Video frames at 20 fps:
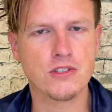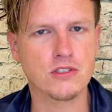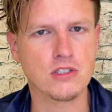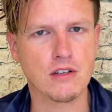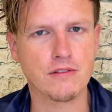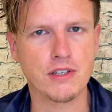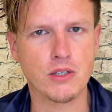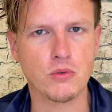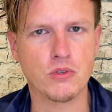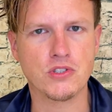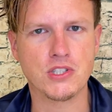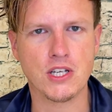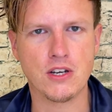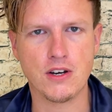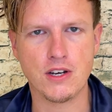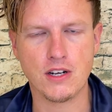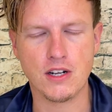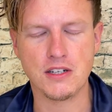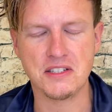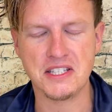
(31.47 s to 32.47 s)
stuff he was
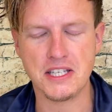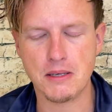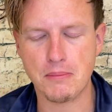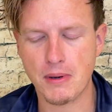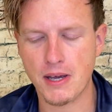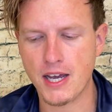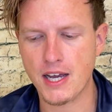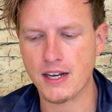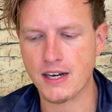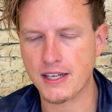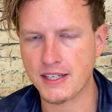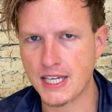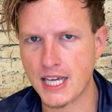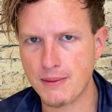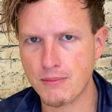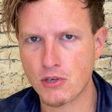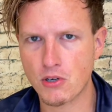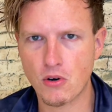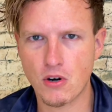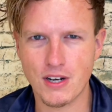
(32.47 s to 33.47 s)
selling on eBay and I
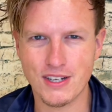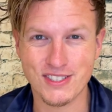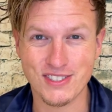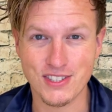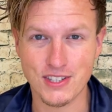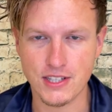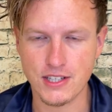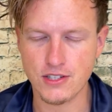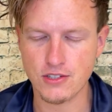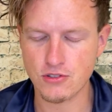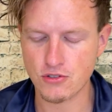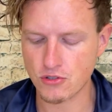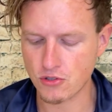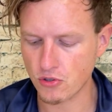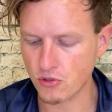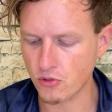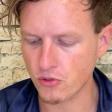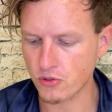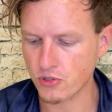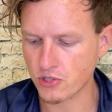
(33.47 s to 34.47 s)
came across these two.